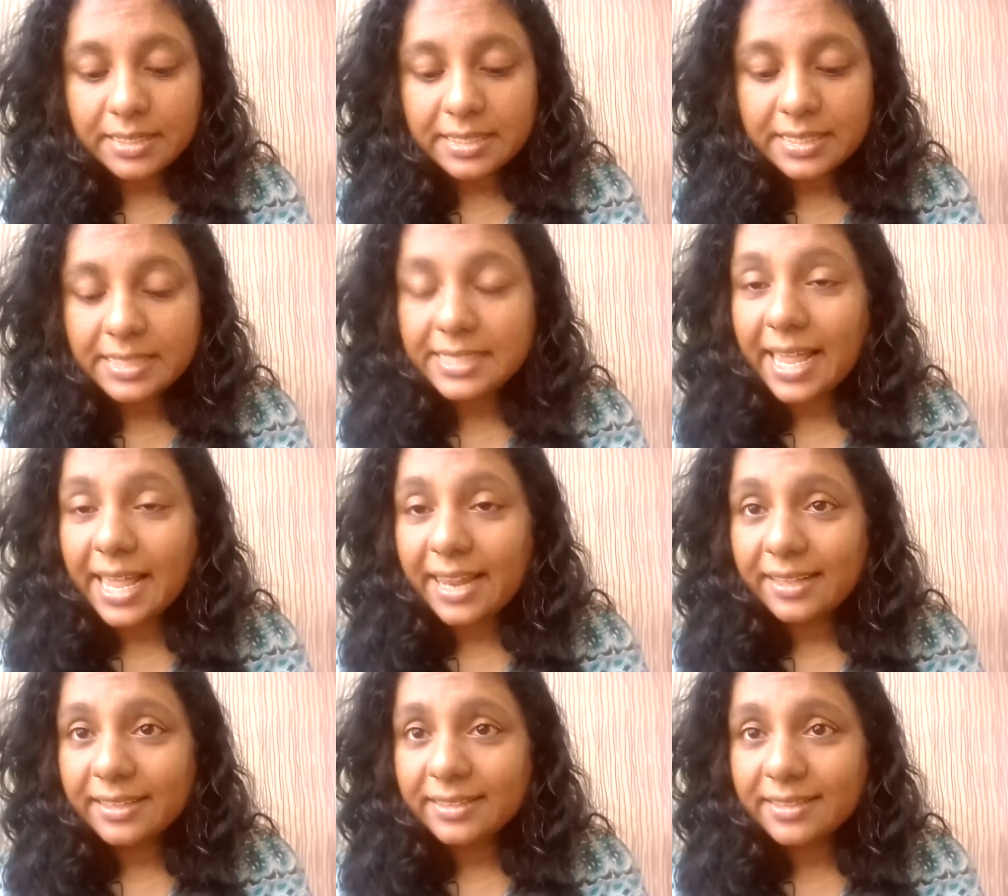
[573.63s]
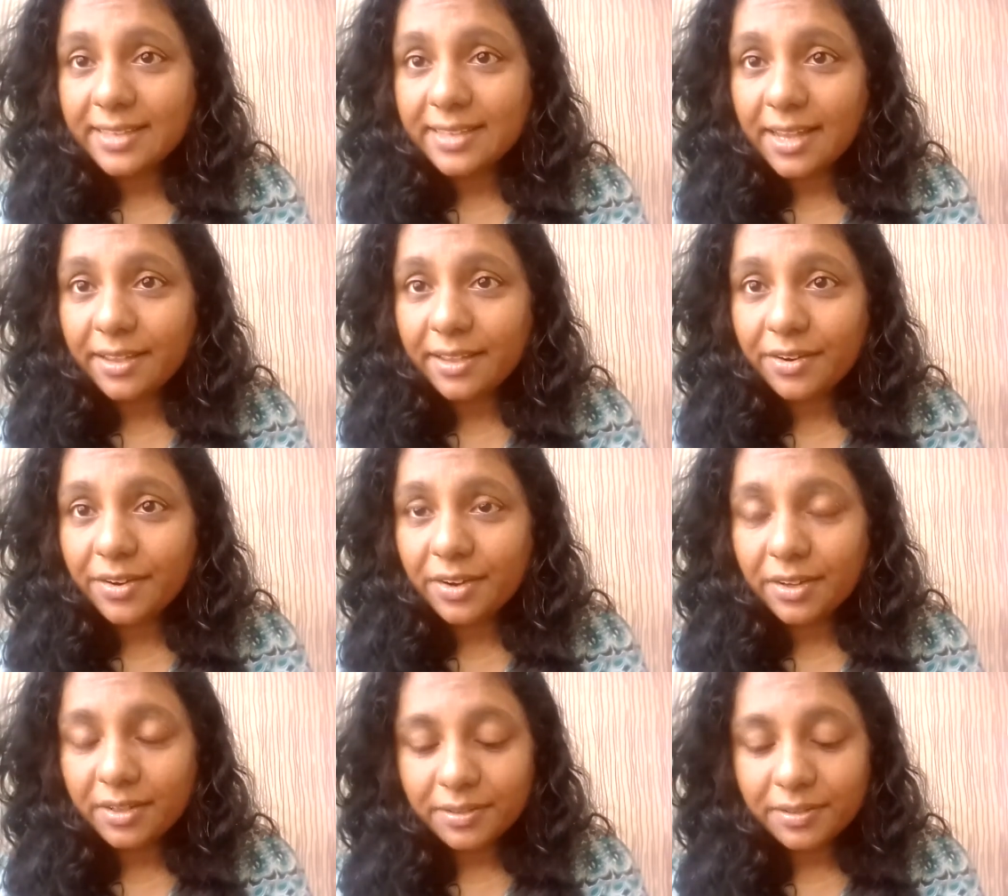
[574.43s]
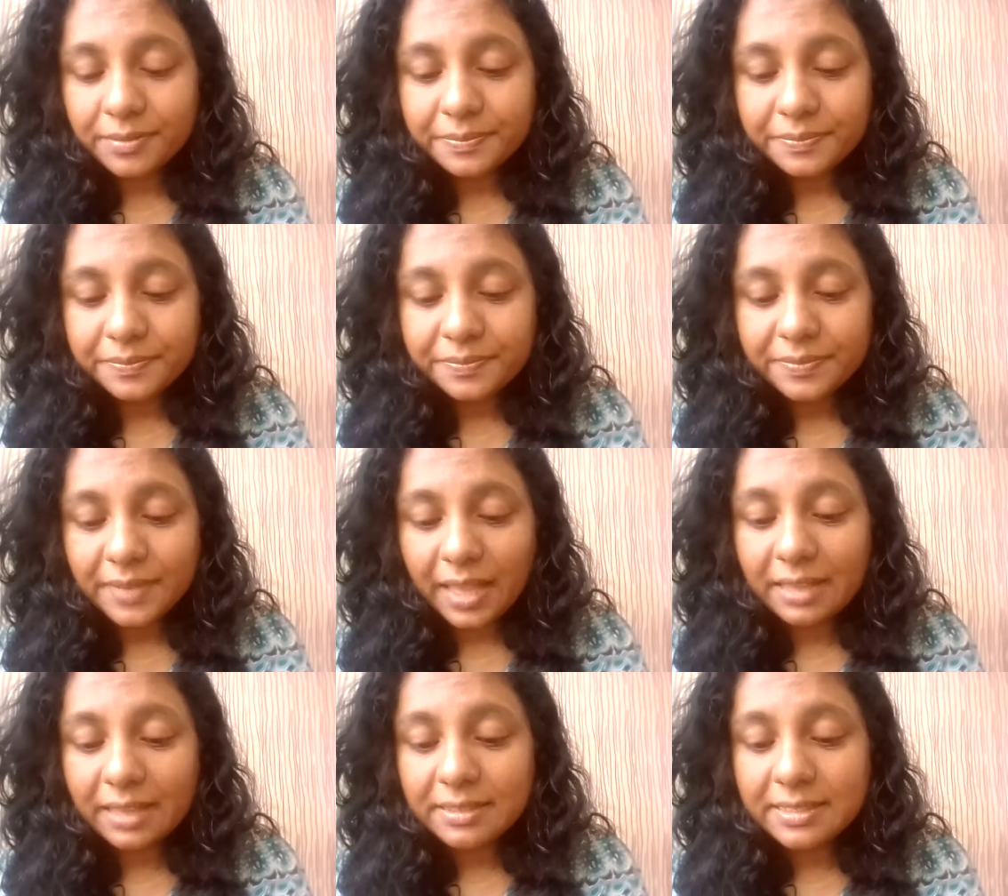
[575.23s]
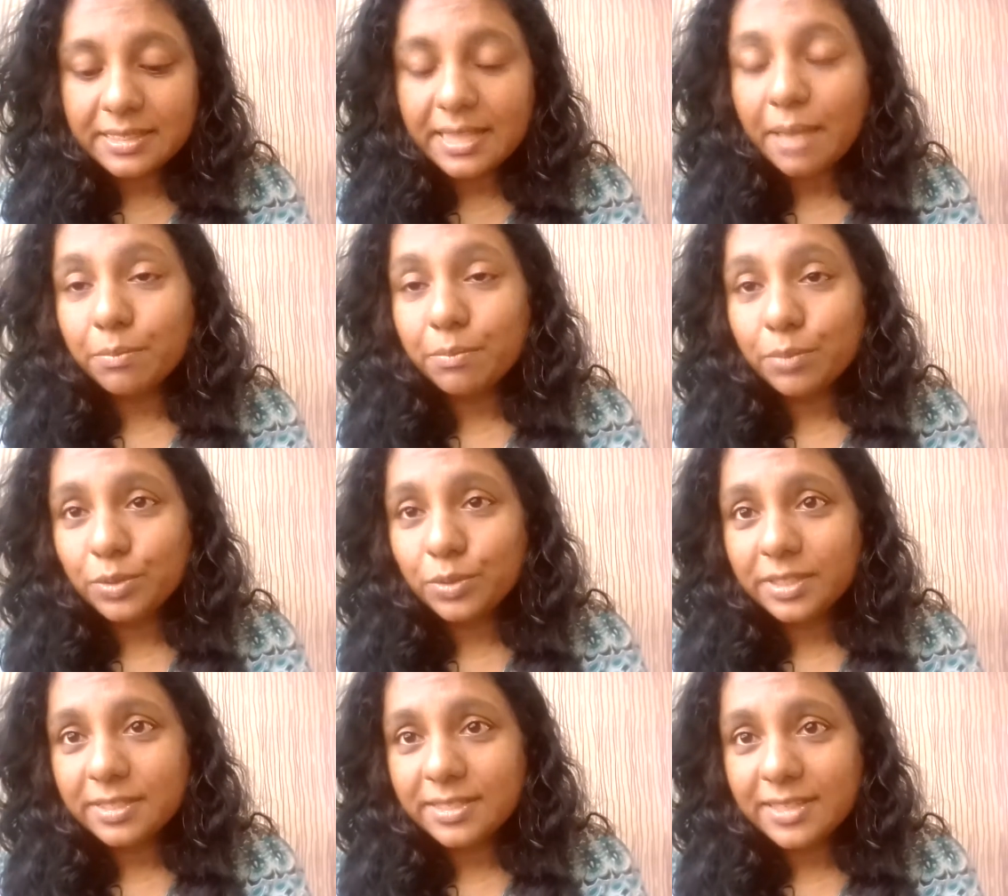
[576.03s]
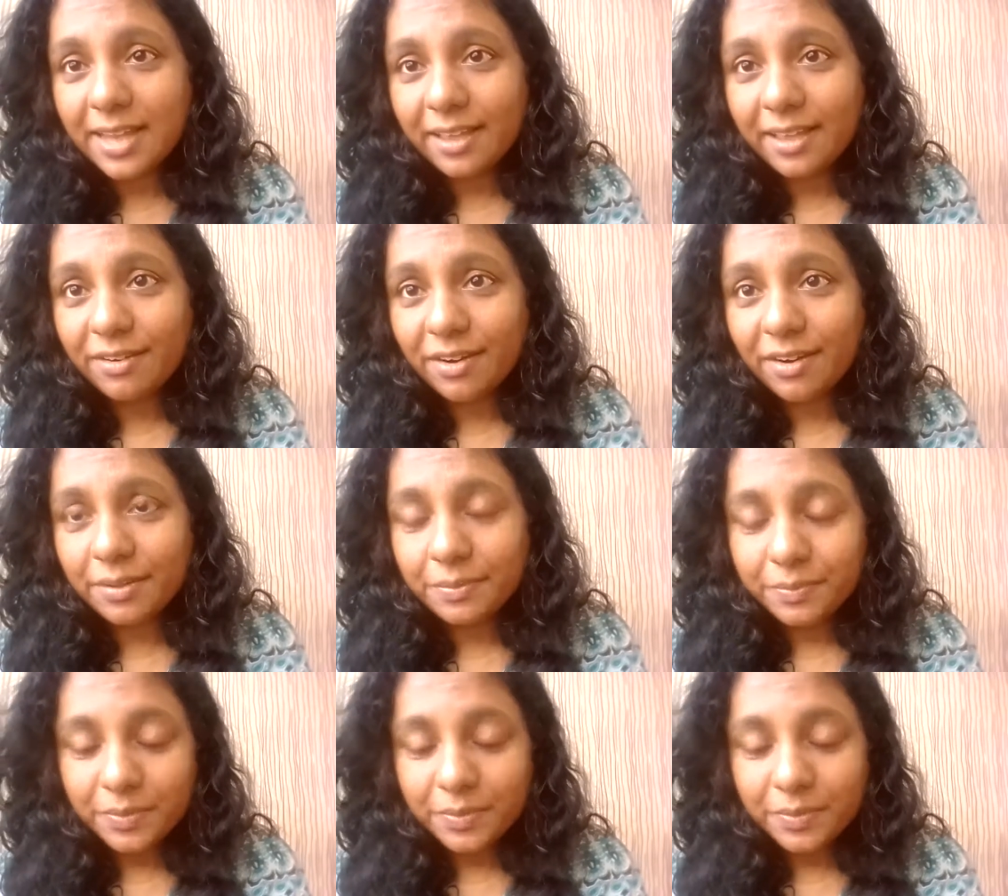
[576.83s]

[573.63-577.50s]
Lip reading: Salix nigra and Sambucus nigra.